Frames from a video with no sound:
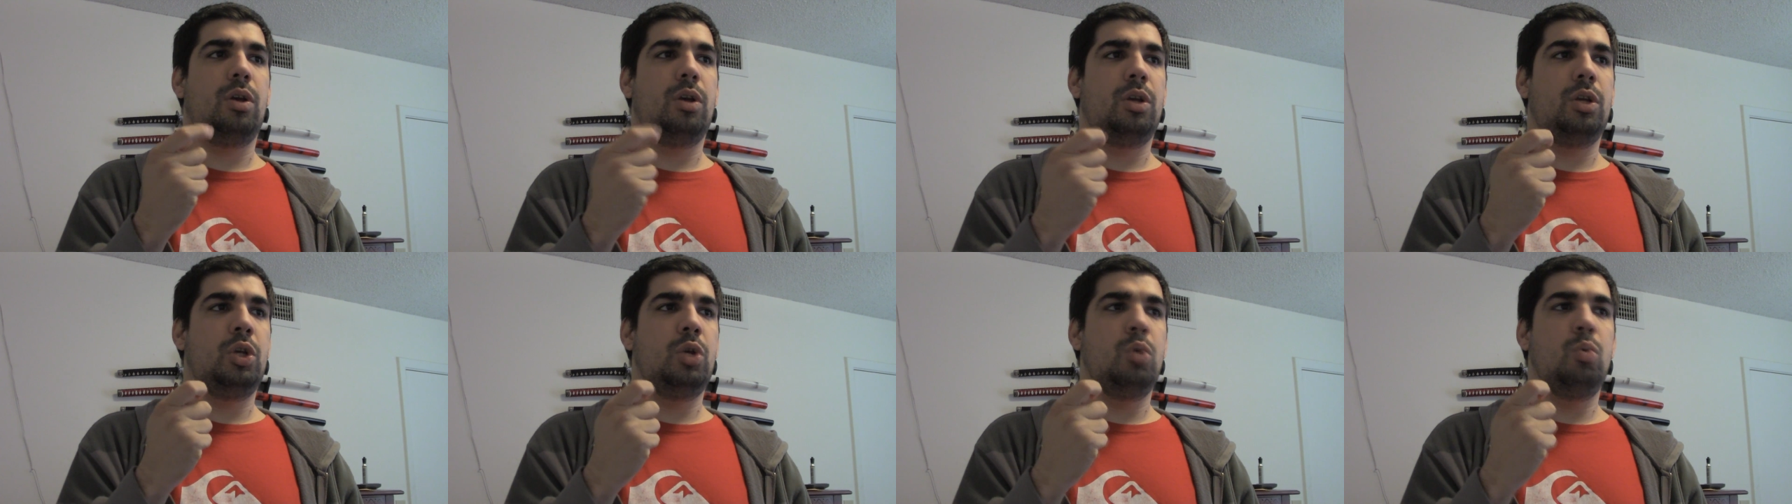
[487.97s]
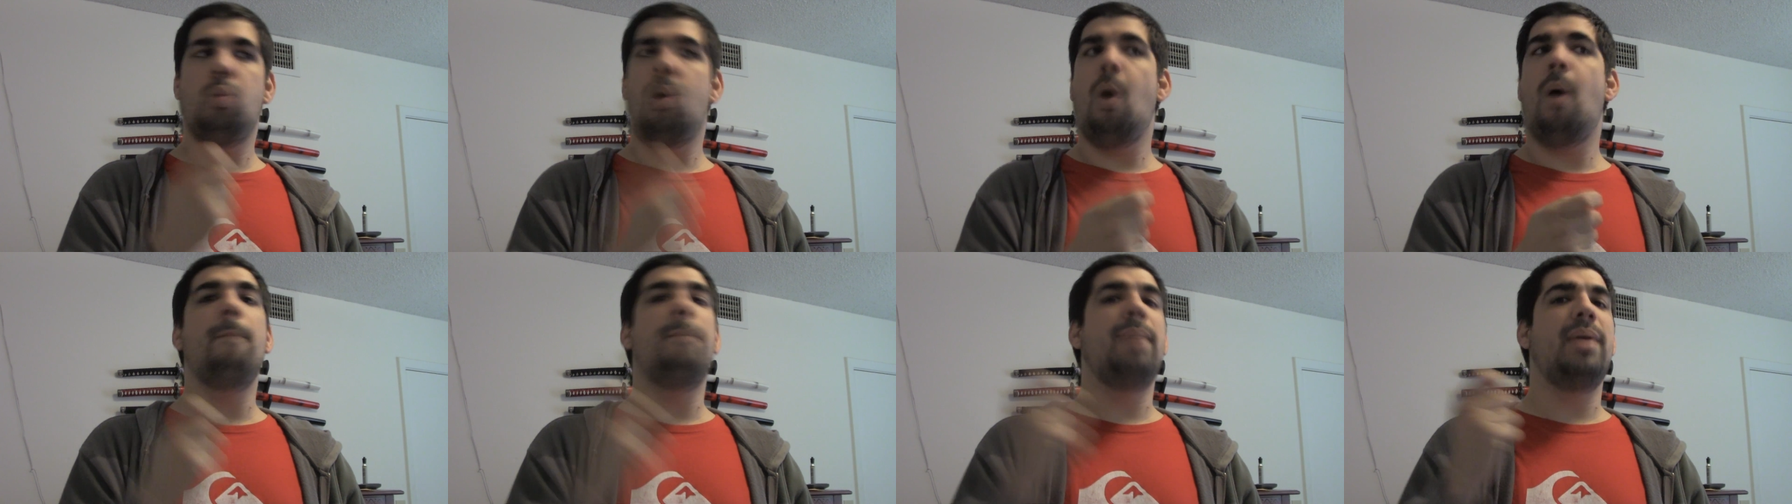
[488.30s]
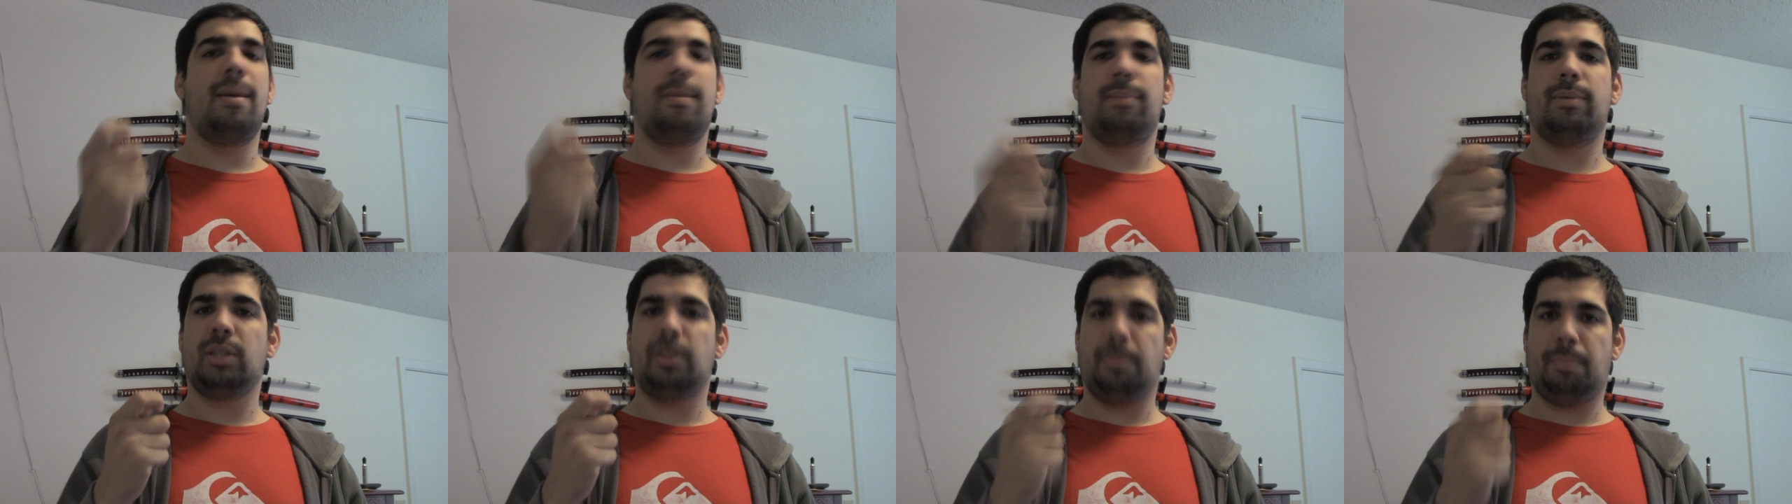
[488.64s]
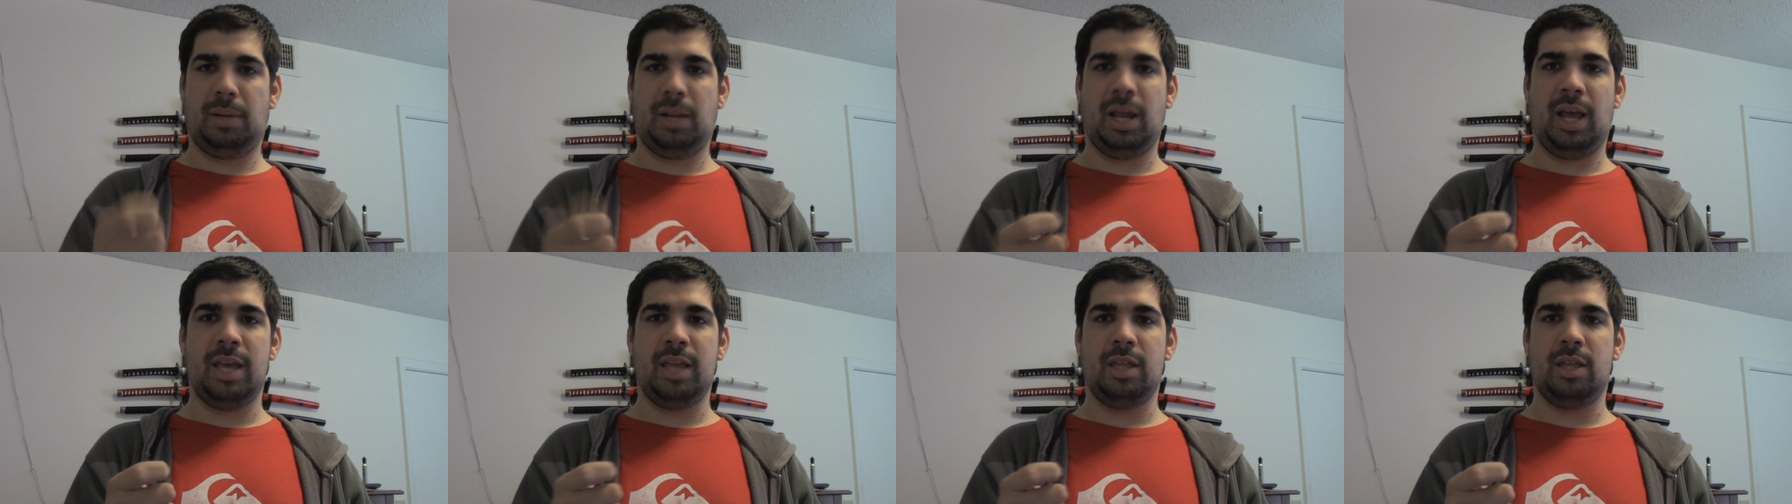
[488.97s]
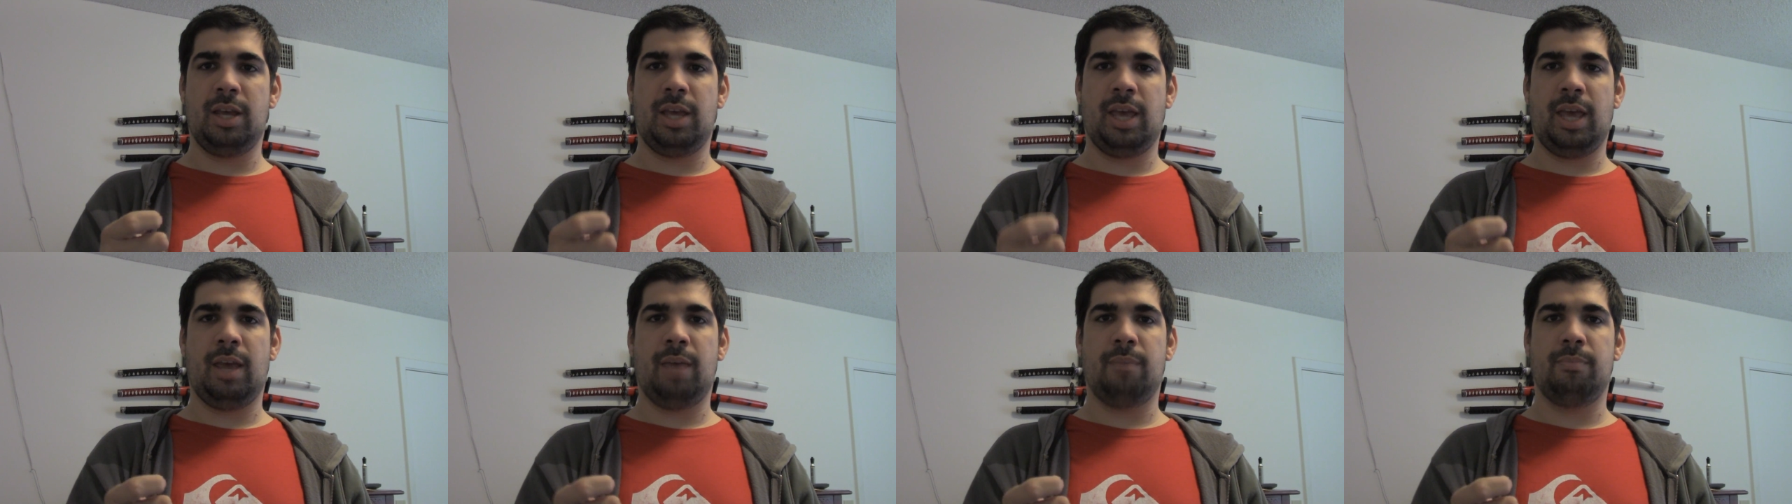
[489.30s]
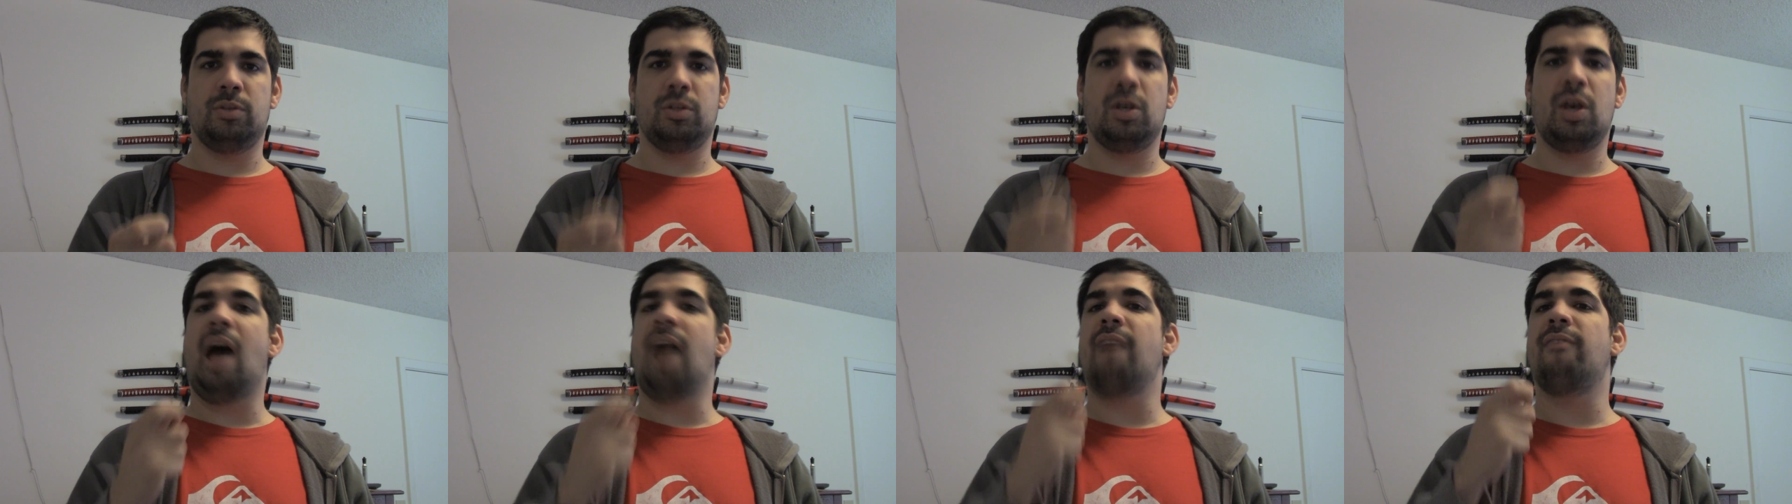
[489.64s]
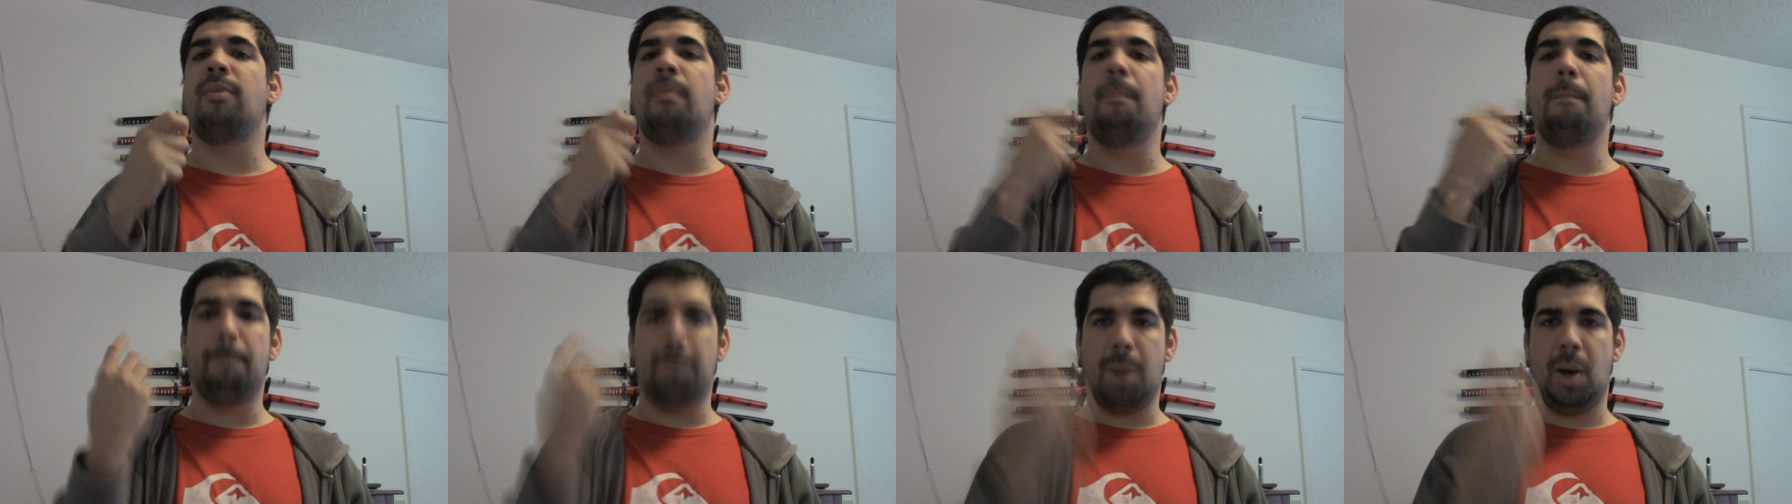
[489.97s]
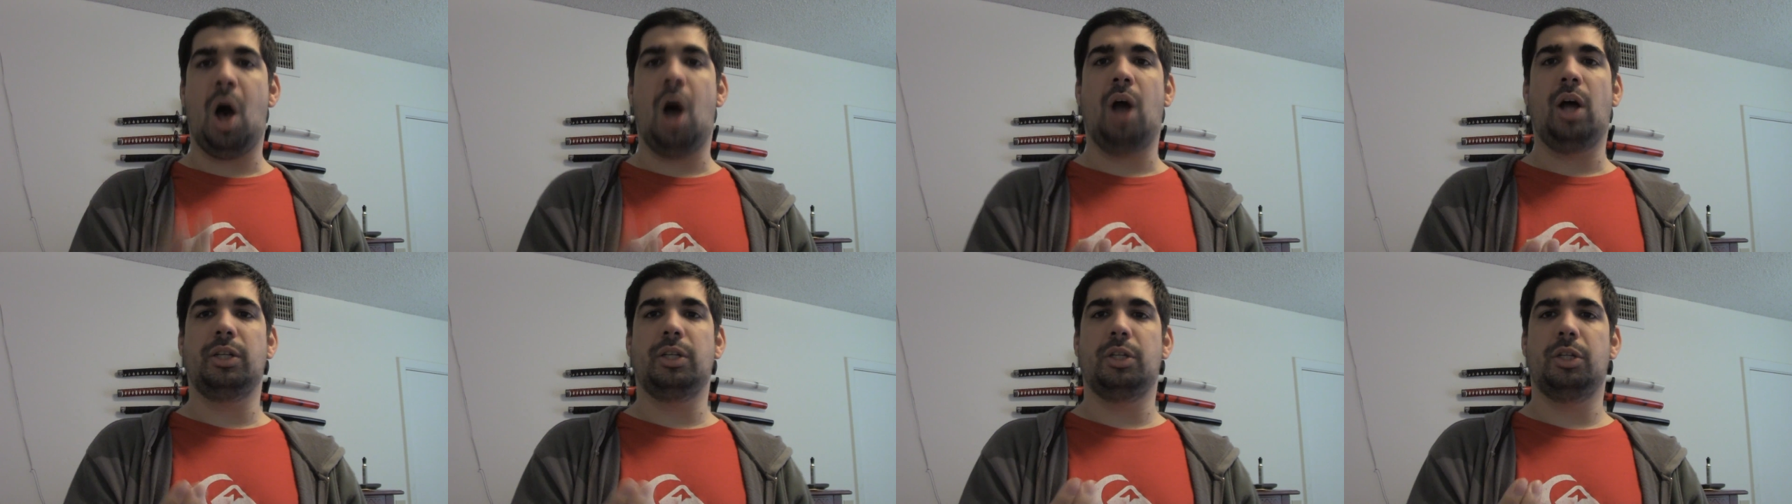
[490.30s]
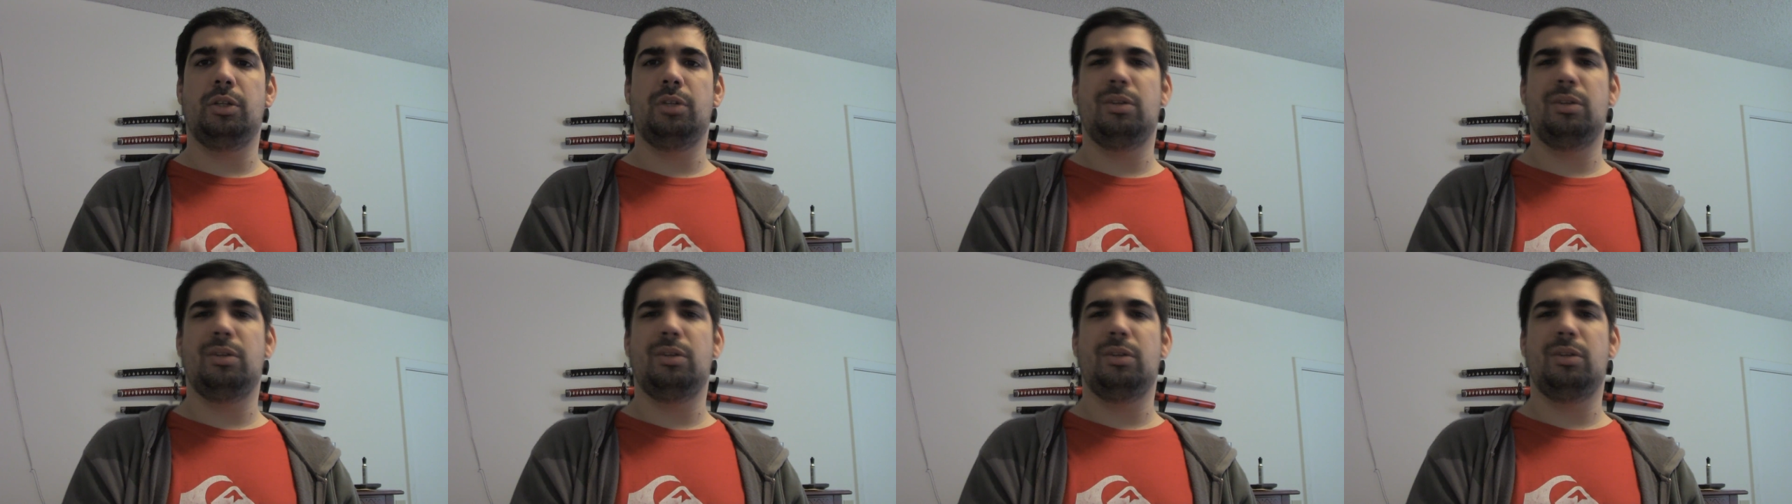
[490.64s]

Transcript: you won't be able to play the games you haven't bought.